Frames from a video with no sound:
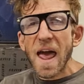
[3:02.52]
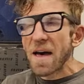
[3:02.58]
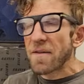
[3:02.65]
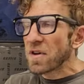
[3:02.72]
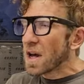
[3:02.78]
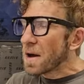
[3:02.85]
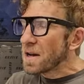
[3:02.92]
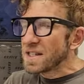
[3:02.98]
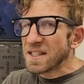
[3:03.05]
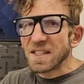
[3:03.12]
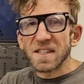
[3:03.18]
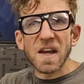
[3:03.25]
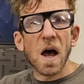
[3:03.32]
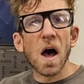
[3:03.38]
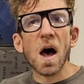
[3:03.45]
and having a
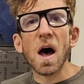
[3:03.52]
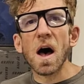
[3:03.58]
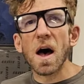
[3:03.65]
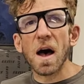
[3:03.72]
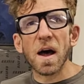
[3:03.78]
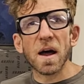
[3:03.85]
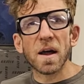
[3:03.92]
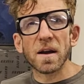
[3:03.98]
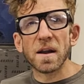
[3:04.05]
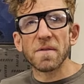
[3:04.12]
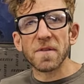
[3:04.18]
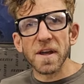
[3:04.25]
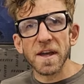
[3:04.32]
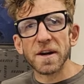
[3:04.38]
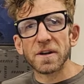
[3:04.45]
ton
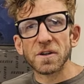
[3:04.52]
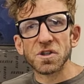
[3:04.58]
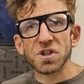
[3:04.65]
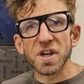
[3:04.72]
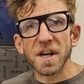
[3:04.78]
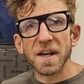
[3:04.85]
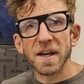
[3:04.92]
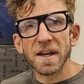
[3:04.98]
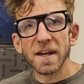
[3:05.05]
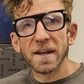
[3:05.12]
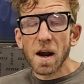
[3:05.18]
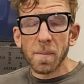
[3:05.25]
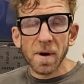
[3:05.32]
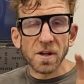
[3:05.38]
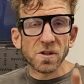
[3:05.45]
of energy,
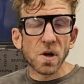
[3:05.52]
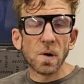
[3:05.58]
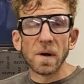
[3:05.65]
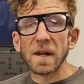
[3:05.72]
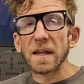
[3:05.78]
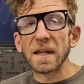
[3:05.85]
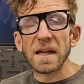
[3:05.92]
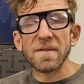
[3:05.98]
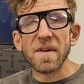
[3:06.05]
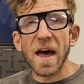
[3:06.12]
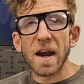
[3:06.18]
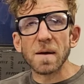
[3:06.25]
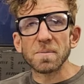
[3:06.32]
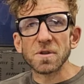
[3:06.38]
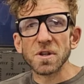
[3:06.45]
and I'm going to totally leave
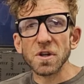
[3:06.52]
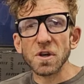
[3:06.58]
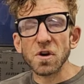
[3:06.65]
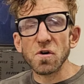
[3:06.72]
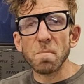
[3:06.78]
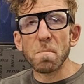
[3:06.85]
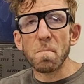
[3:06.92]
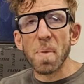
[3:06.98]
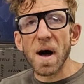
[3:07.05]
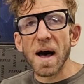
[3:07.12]
that up to you.